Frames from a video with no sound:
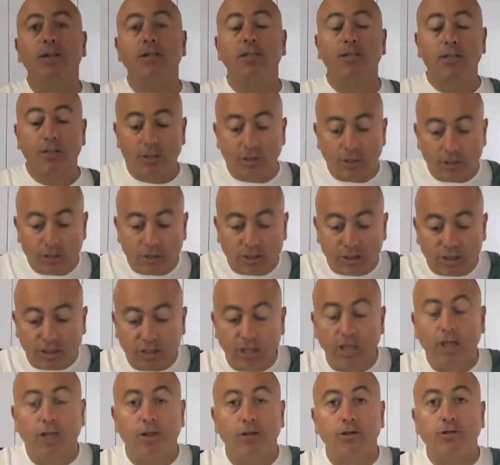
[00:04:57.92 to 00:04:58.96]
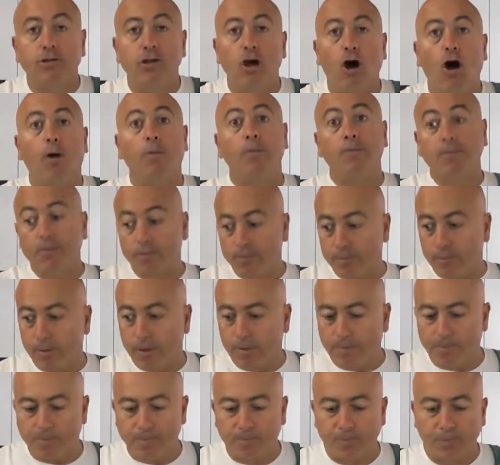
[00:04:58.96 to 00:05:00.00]
it sear the top,
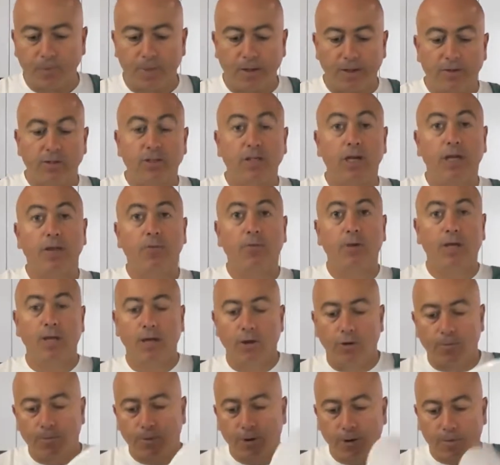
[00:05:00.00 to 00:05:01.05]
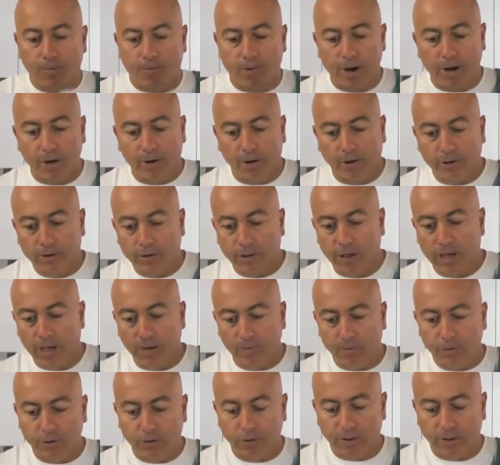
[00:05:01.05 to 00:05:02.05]
so that we get a little bit of brown on it. So how we